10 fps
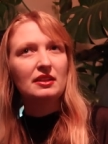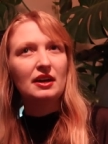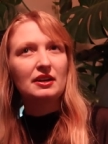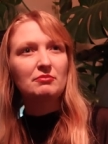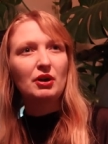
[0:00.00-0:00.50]

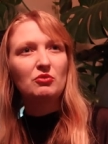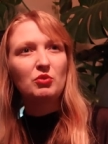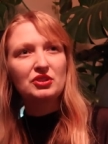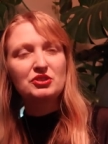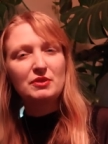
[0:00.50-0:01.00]
like
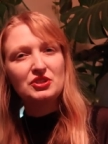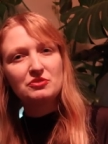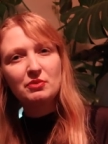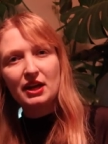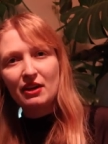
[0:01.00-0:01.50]
one
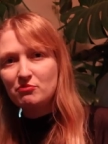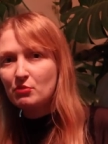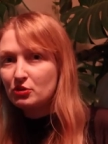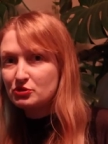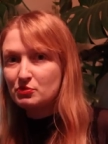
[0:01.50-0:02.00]
species might have
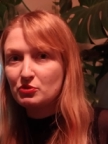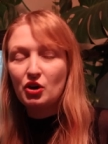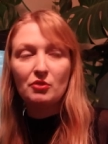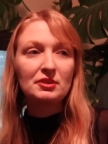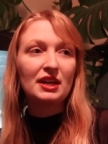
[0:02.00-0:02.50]
multiple
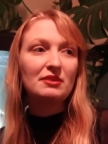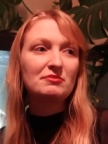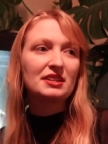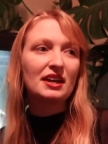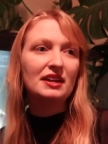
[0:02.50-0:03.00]
common
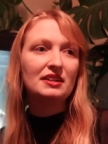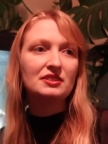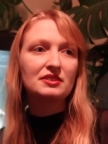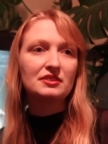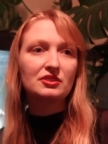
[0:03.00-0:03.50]
names,
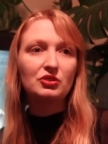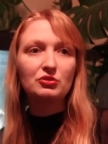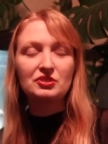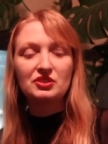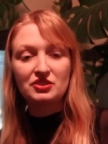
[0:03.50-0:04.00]
it
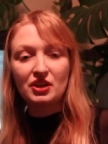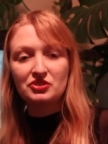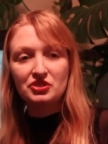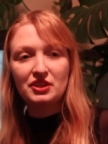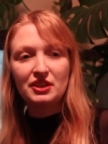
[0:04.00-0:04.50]
causes
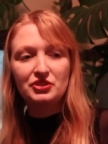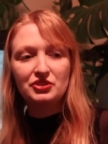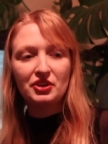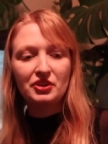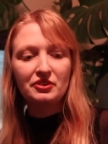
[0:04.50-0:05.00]
such an
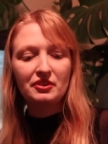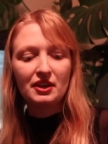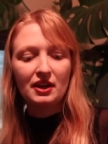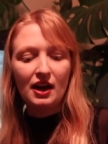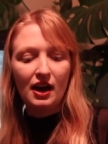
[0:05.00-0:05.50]
issue.
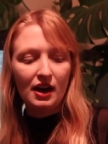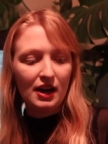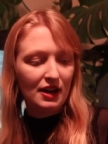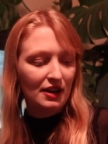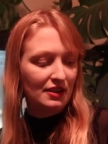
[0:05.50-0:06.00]

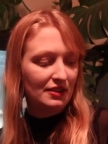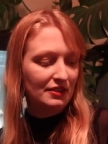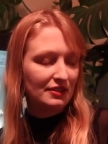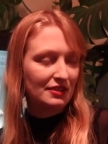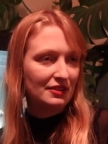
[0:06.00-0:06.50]

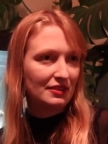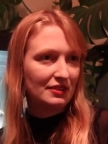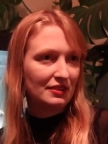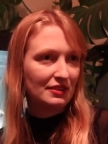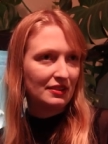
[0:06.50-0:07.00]

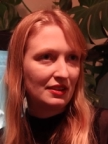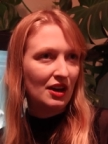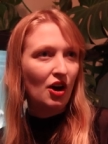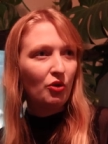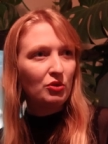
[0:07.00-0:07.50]

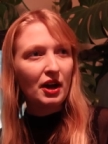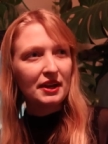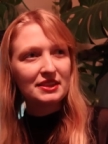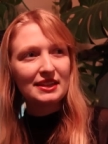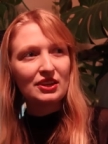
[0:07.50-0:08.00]
All
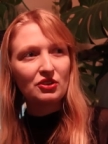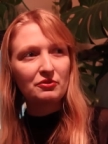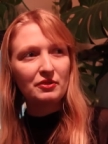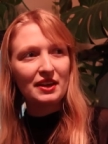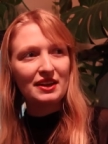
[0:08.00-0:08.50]
I can think
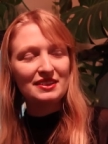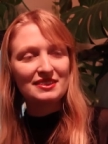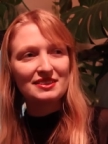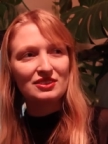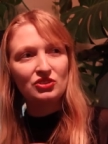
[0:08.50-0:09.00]
of
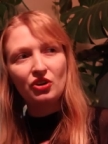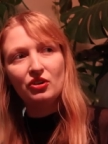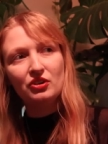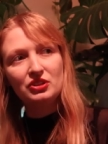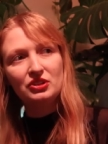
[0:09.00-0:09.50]
is
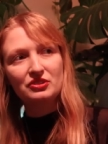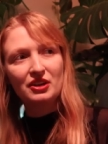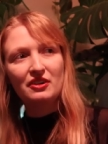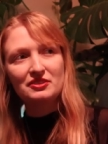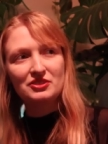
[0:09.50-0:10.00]
not a
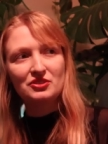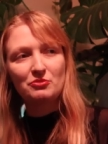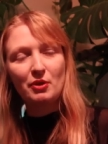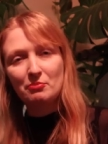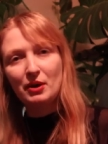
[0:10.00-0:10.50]
loricariid at
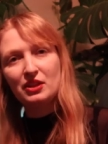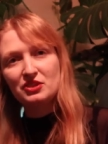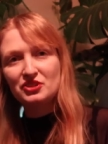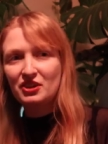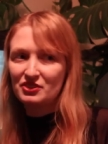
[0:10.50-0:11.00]
all, but
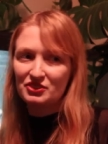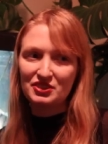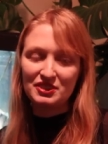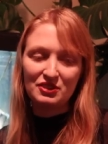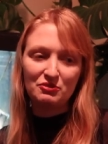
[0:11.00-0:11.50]
barla shark,
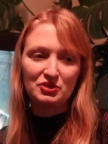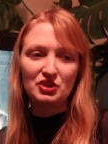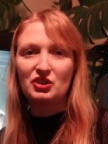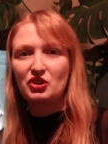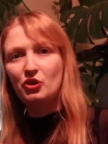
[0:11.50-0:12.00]
silver
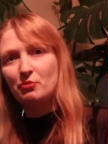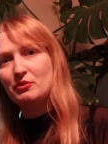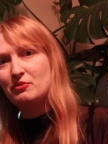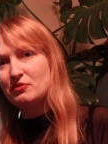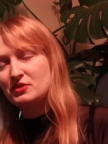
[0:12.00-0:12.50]
shark,
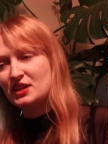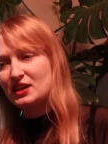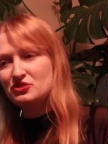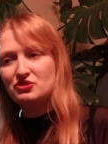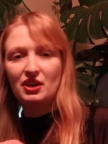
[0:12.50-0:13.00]
copper
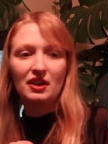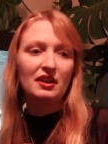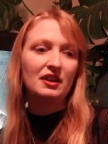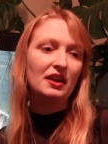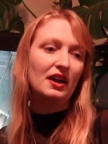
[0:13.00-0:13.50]
tetra,